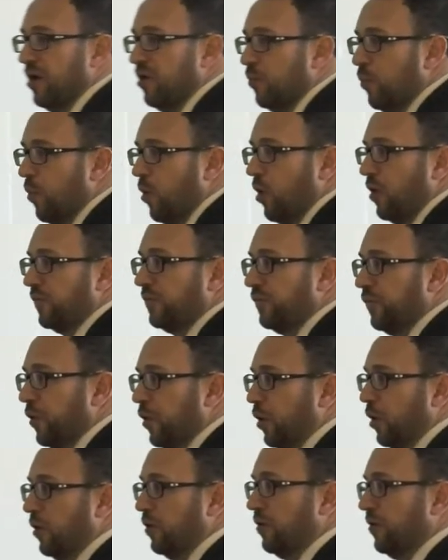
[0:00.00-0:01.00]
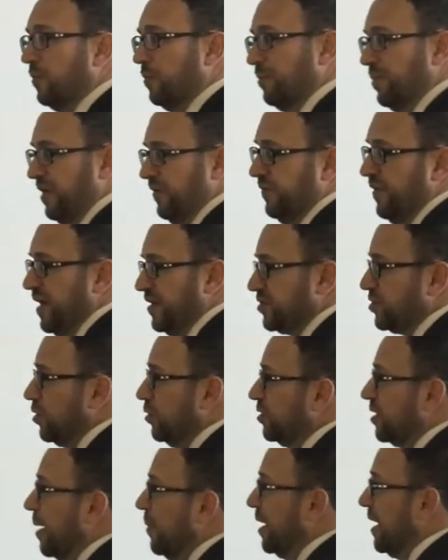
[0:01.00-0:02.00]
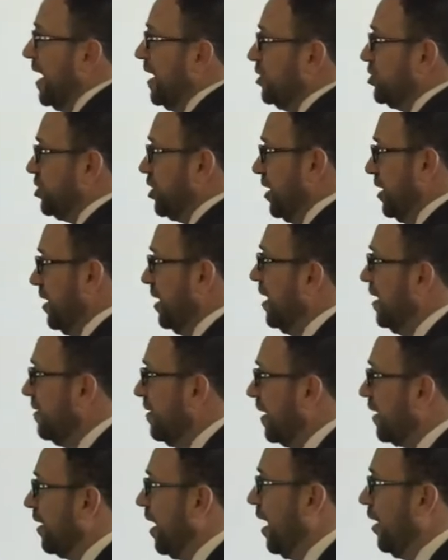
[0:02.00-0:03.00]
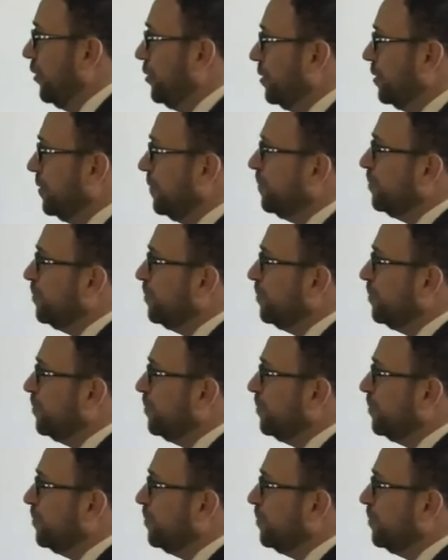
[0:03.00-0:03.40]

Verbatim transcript: more for PFAS contamination in the ground?